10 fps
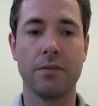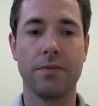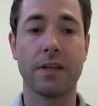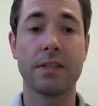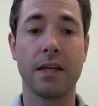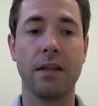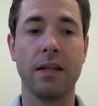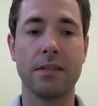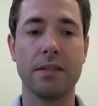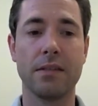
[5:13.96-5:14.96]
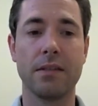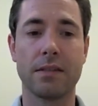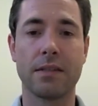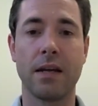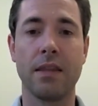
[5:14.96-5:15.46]
fixate lenses
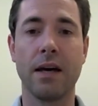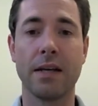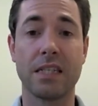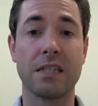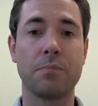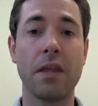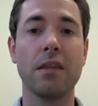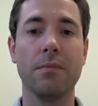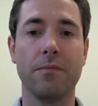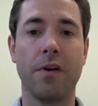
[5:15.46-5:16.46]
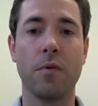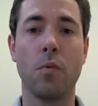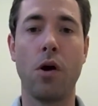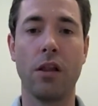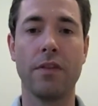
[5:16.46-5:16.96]
inside the eye, suspend them from the
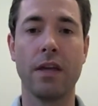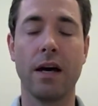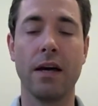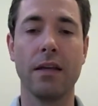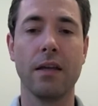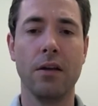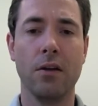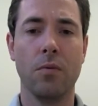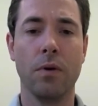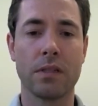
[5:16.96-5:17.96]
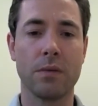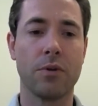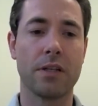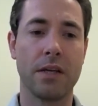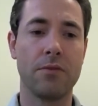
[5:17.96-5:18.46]
wall of the eye when someone
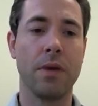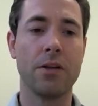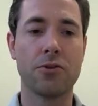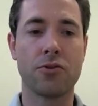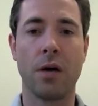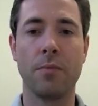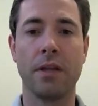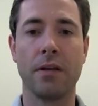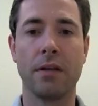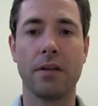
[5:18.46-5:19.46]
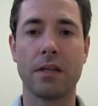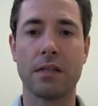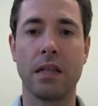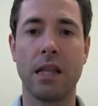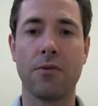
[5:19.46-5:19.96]
has had major trauma that
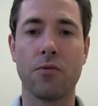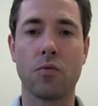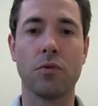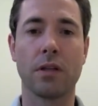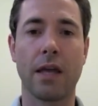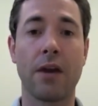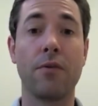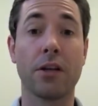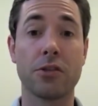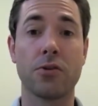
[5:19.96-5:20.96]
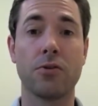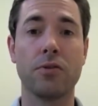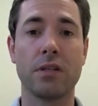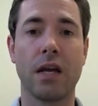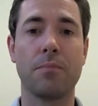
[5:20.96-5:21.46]
doesn't allow normal cataract
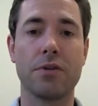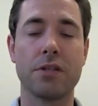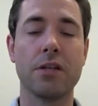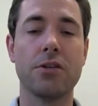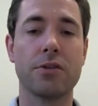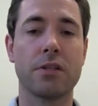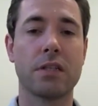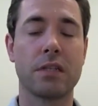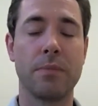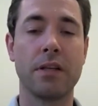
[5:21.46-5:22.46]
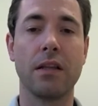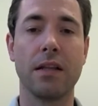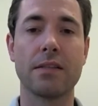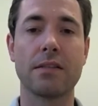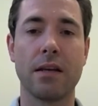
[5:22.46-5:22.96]
surgery type procedures to suspend the
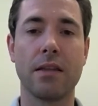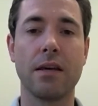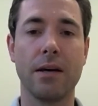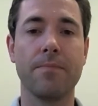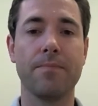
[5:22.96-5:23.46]
lens inside the eye.